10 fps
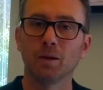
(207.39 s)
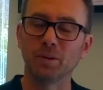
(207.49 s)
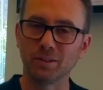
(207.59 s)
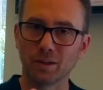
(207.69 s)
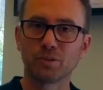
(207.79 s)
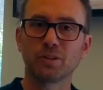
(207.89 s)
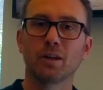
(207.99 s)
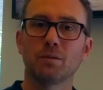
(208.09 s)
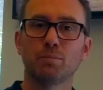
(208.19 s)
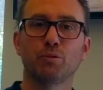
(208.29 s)
It means I'm
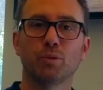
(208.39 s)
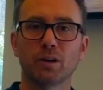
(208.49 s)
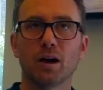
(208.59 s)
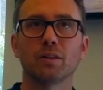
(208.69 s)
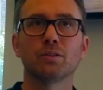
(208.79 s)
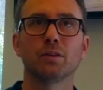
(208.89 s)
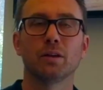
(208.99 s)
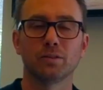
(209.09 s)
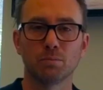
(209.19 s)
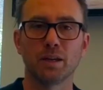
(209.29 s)
standing before God
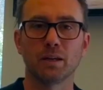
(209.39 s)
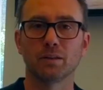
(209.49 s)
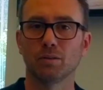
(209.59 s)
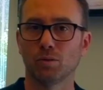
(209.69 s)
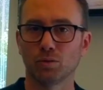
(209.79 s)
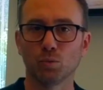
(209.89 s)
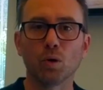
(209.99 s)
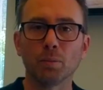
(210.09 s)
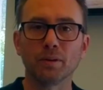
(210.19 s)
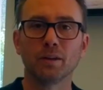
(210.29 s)
as a man or as a
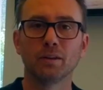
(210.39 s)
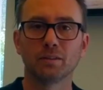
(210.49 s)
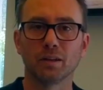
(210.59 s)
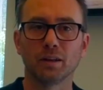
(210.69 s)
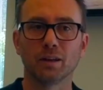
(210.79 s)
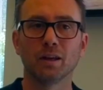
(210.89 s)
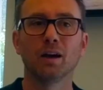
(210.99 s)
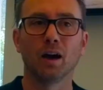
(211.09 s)
woman saying,